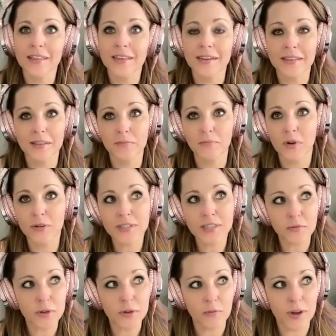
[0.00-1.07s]
the the most
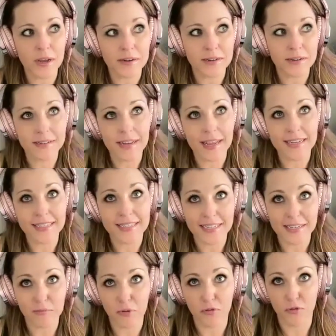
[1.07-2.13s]
that we went and
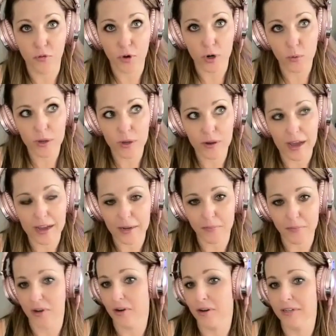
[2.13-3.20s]
did before we got up
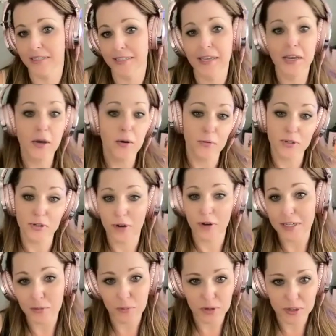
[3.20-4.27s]
there is we
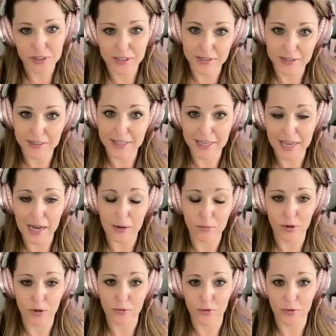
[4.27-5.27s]
tried to book the the cowboy